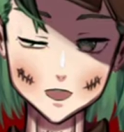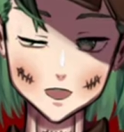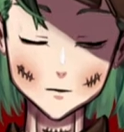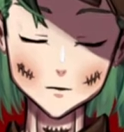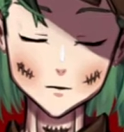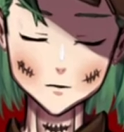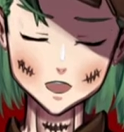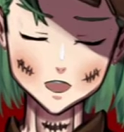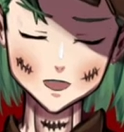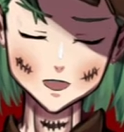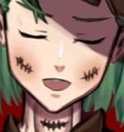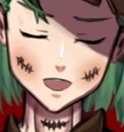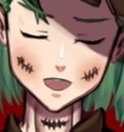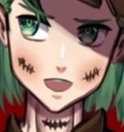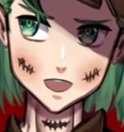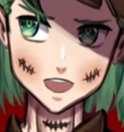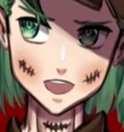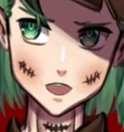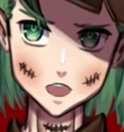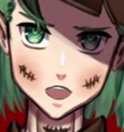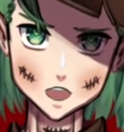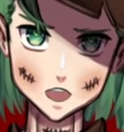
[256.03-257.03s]
look a
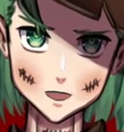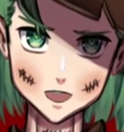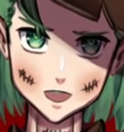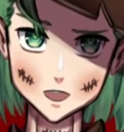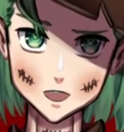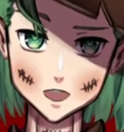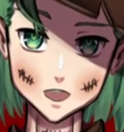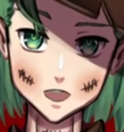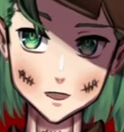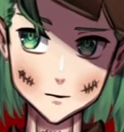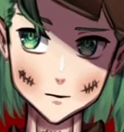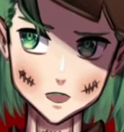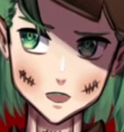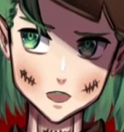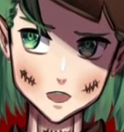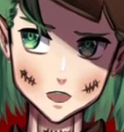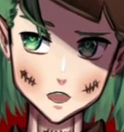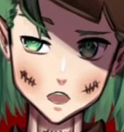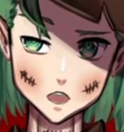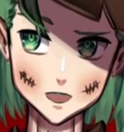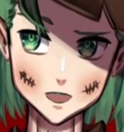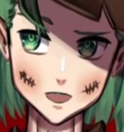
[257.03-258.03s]
lot cleaner
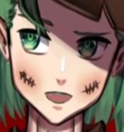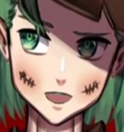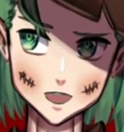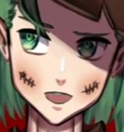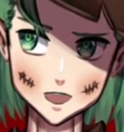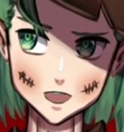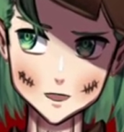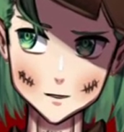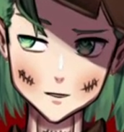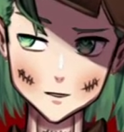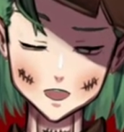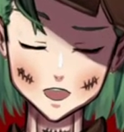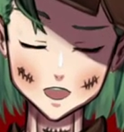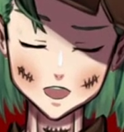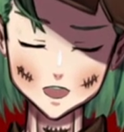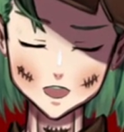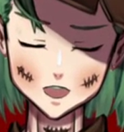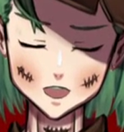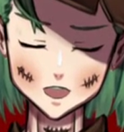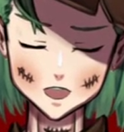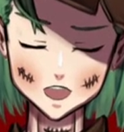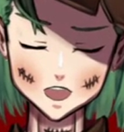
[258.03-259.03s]
for the
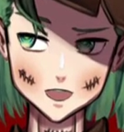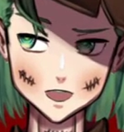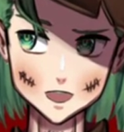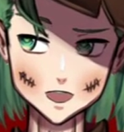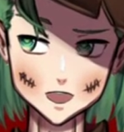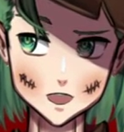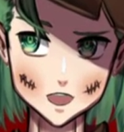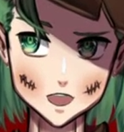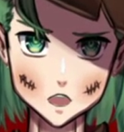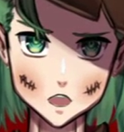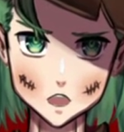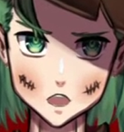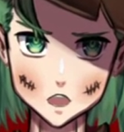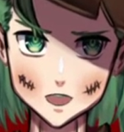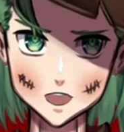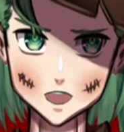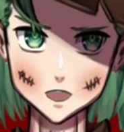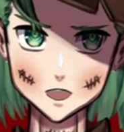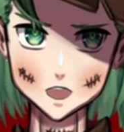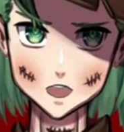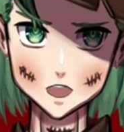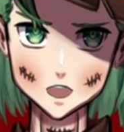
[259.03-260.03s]
models and everything.
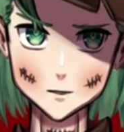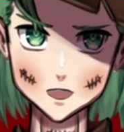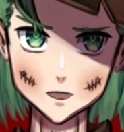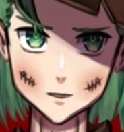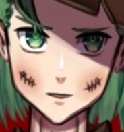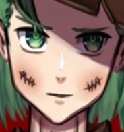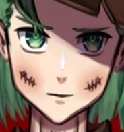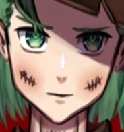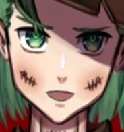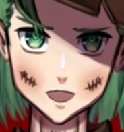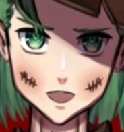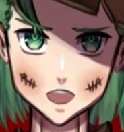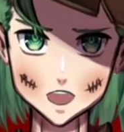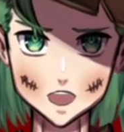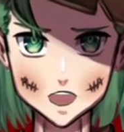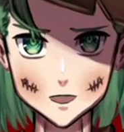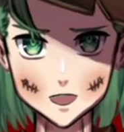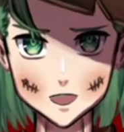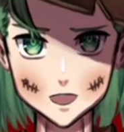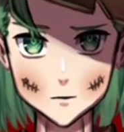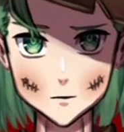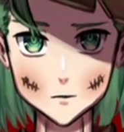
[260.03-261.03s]
And people are like, well,
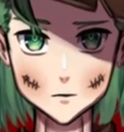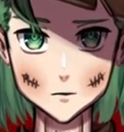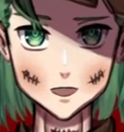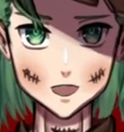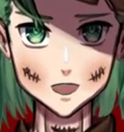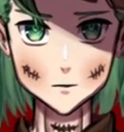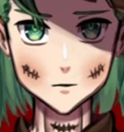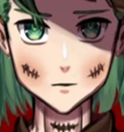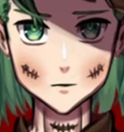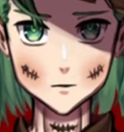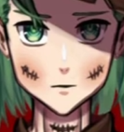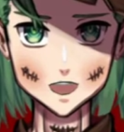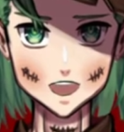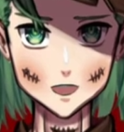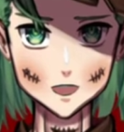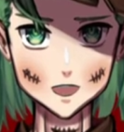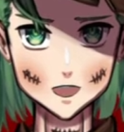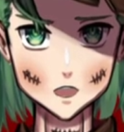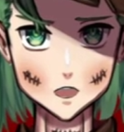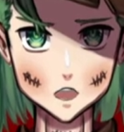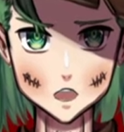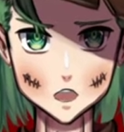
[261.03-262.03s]
Link looks ugly.
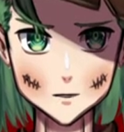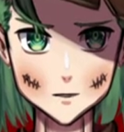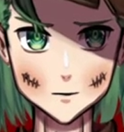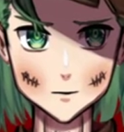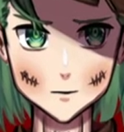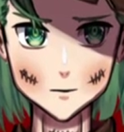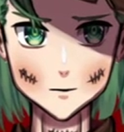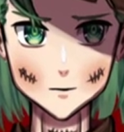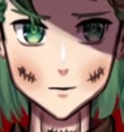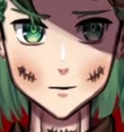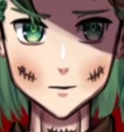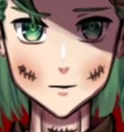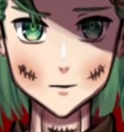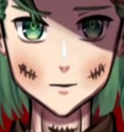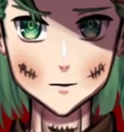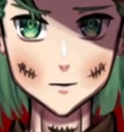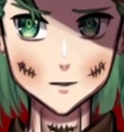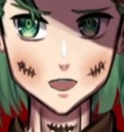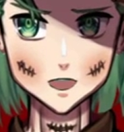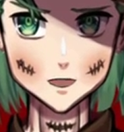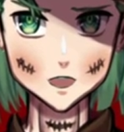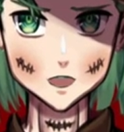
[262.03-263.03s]

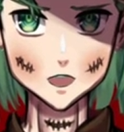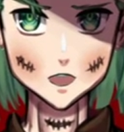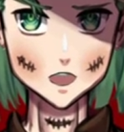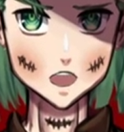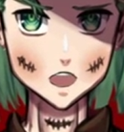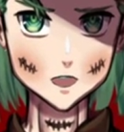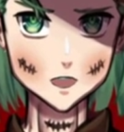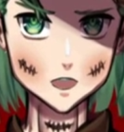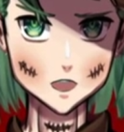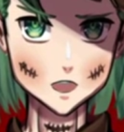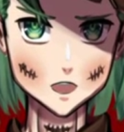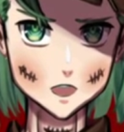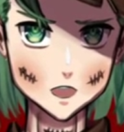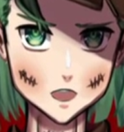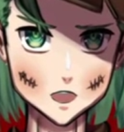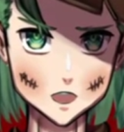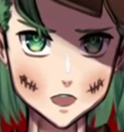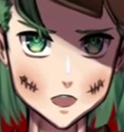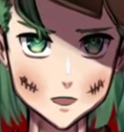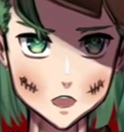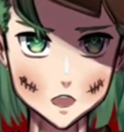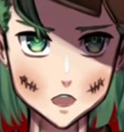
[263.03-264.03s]
How the fuck does
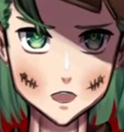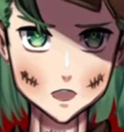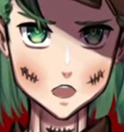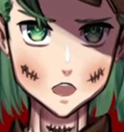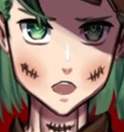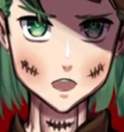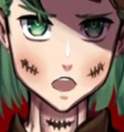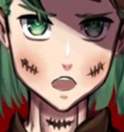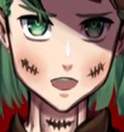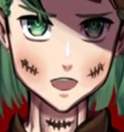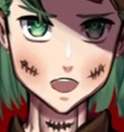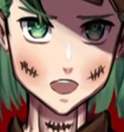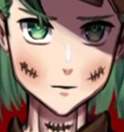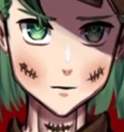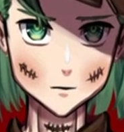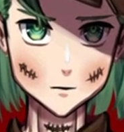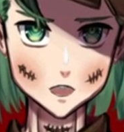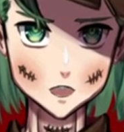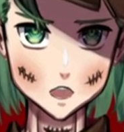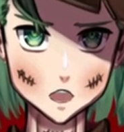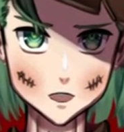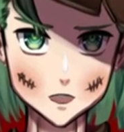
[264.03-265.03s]
Link look ugly?
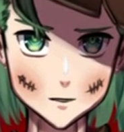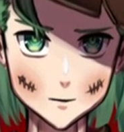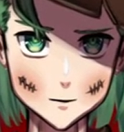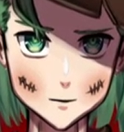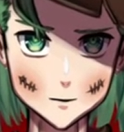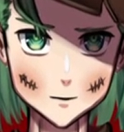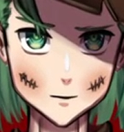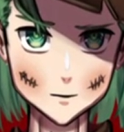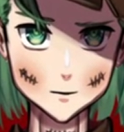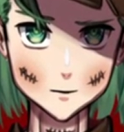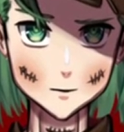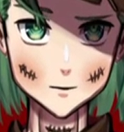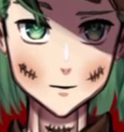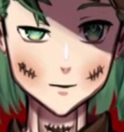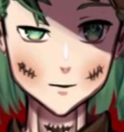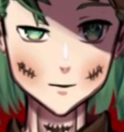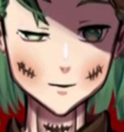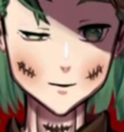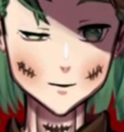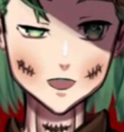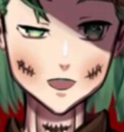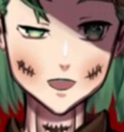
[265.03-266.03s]
This
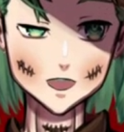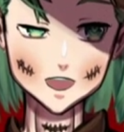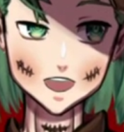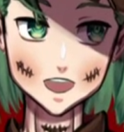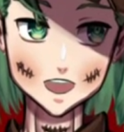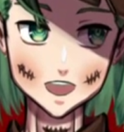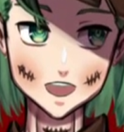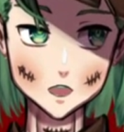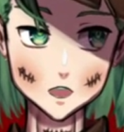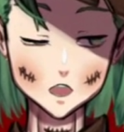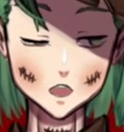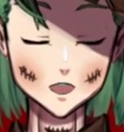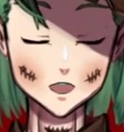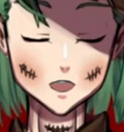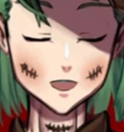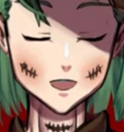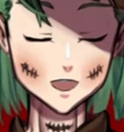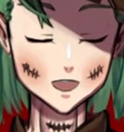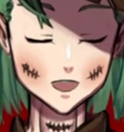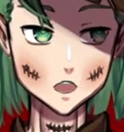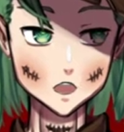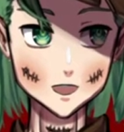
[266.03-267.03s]
is the cleanest that
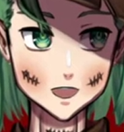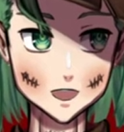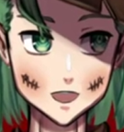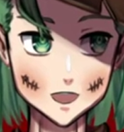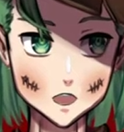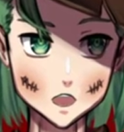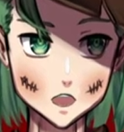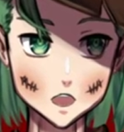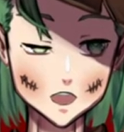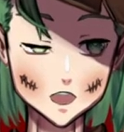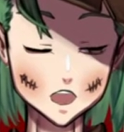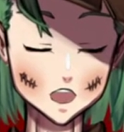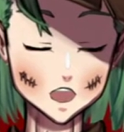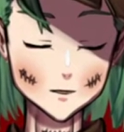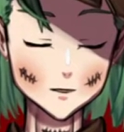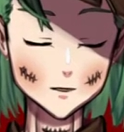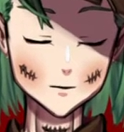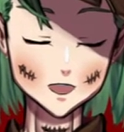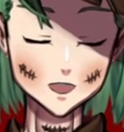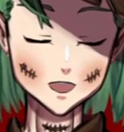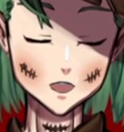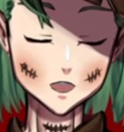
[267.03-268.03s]
Link's looked. And
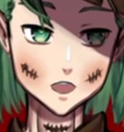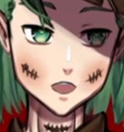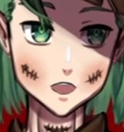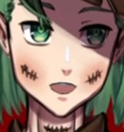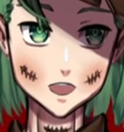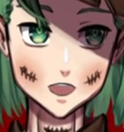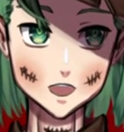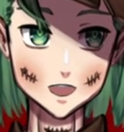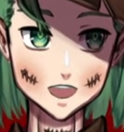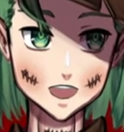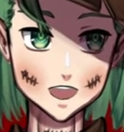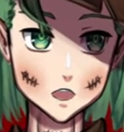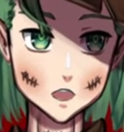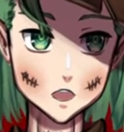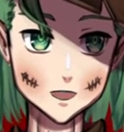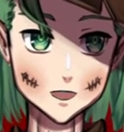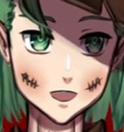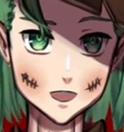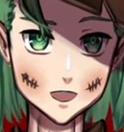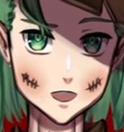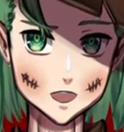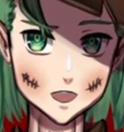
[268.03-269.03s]
people are like, oh, he doesn't look like a
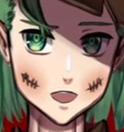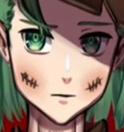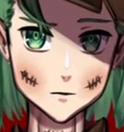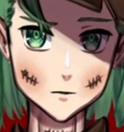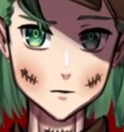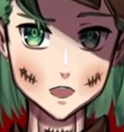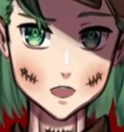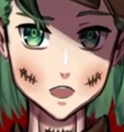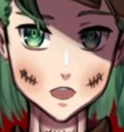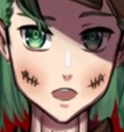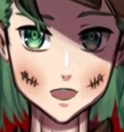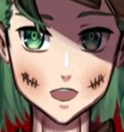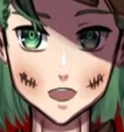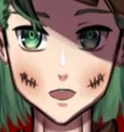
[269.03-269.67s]
badass.